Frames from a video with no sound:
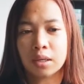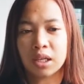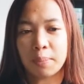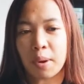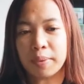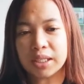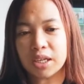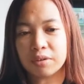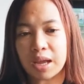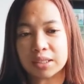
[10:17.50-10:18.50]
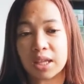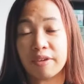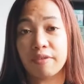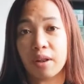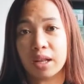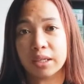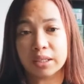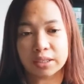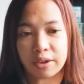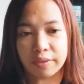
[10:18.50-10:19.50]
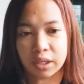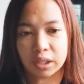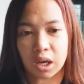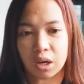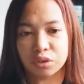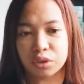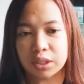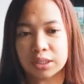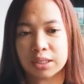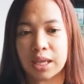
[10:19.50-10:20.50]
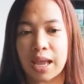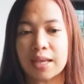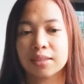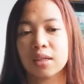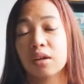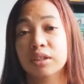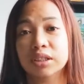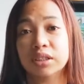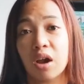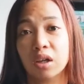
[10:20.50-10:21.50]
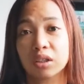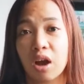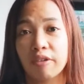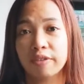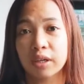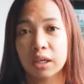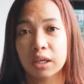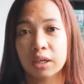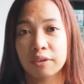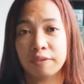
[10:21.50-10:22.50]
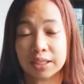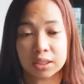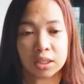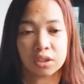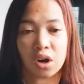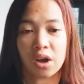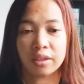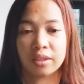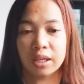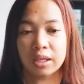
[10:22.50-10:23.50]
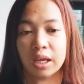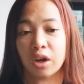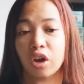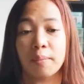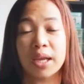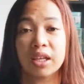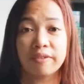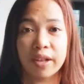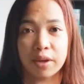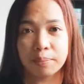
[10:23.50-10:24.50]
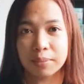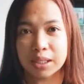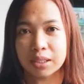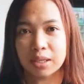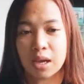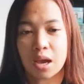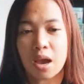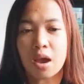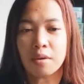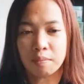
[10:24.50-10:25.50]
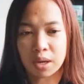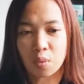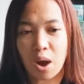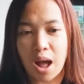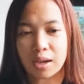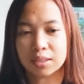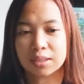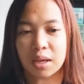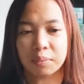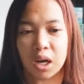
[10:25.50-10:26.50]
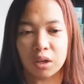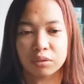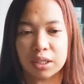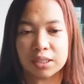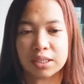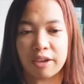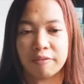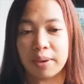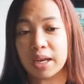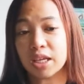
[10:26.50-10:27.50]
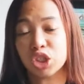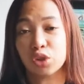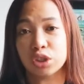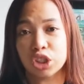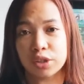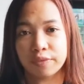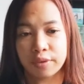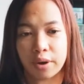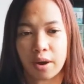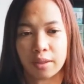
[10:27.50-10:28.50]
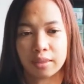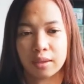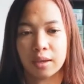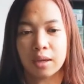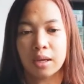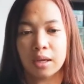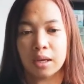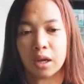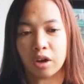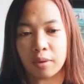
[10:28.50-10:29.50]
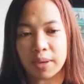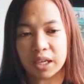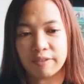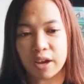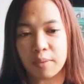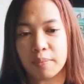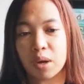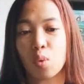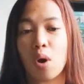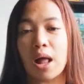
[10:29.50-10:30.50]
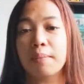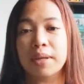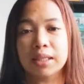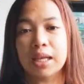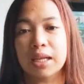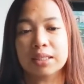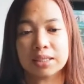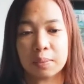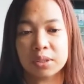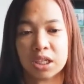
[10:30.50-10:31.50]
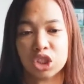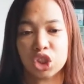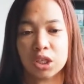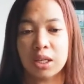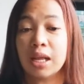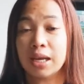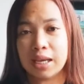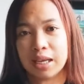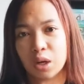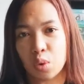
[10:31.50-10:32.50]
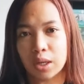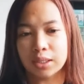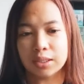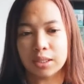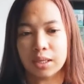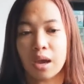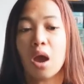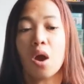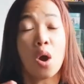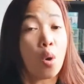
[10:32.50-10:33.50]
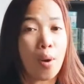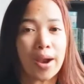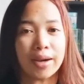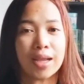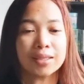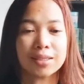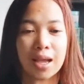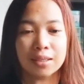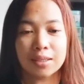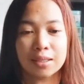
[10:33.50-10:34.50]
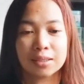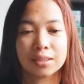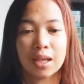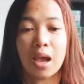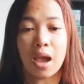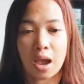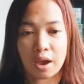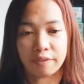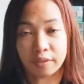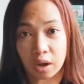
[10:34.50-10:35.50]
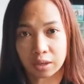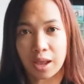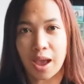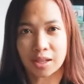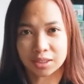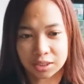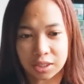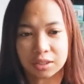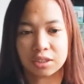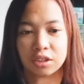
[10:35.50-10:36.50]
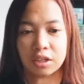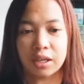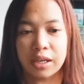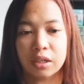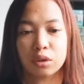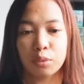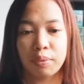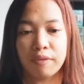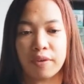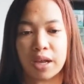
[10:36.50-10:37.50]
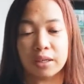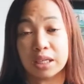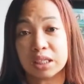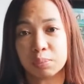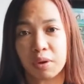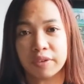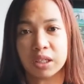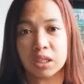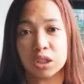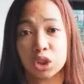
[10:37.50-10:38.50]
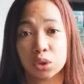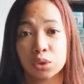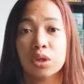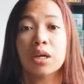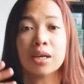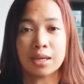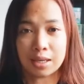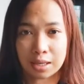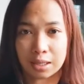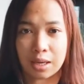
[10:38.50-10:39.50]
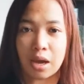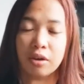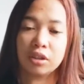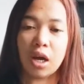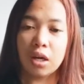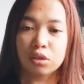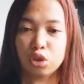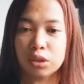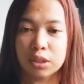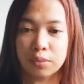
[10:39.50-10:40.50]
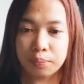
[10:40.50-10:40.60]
The poverty rates have fallen in several countries as a result of faster growth in economic development. Meanwhile, some countries have managed to achieve growth in economic development while maintaining substantial inequality, whereas others have not and still struggling to prevent this poverty issue in their own country.